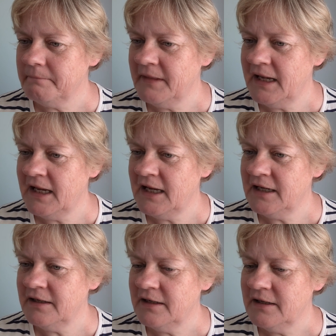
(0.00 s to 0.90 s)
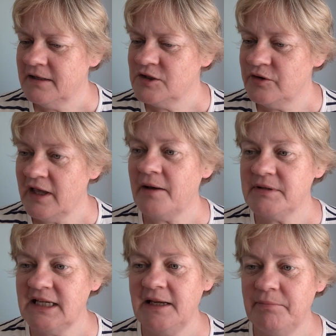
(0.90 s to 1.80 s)
Then that
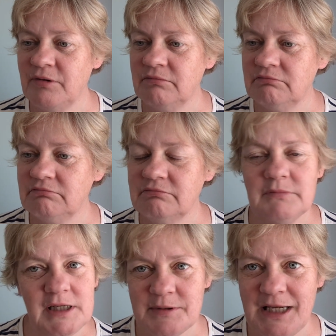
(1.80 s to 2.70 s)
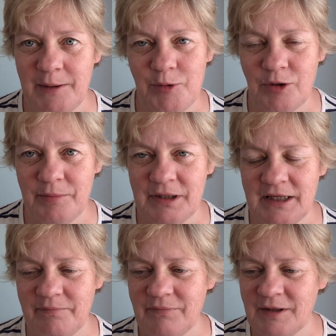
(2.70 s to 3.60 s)
was April. That was April
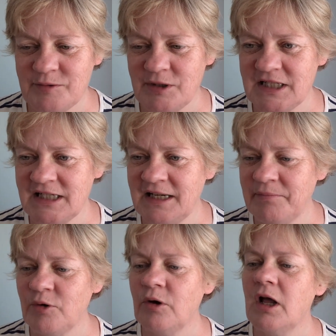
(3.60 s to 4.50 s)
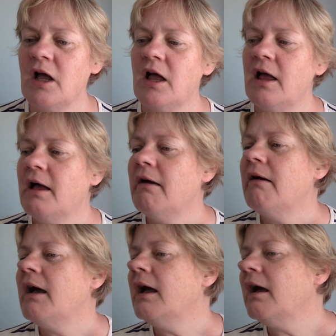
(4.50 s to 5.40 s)
complete. That's what I did in April.
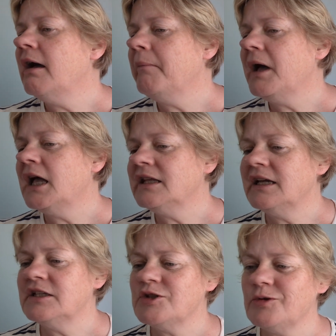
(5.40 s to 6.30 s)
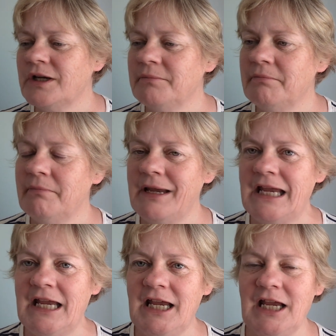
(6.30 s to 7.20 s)
And then so in
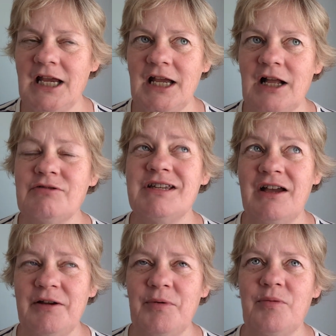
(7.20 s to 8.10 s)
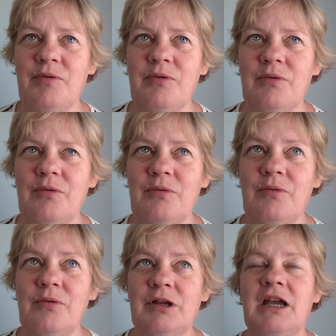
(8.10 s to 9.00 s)
May, I'll tell you about,
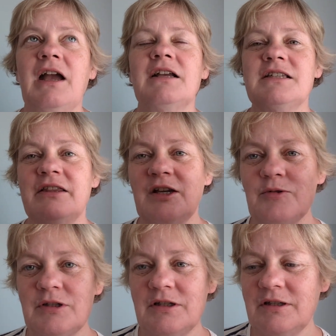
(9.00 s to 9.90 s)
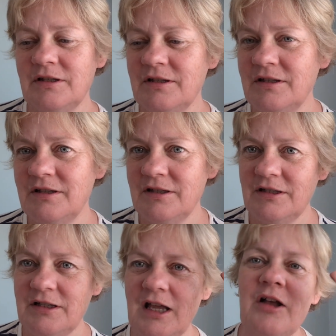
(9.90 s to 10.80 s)
yeah, because I think
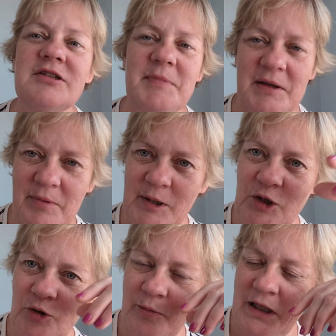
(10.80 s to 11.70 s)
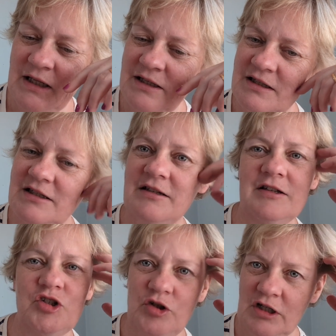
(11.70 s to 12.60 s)
I'll speak about my Europlan.
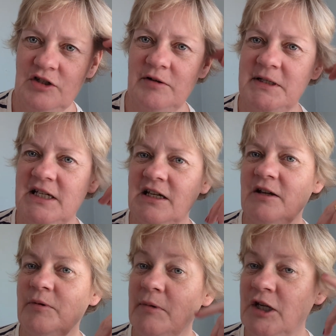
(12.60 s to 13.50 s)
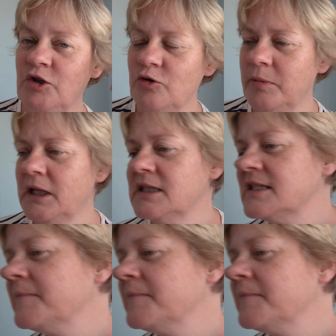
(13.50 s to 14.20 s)
June is going to be taken up with my Europlan.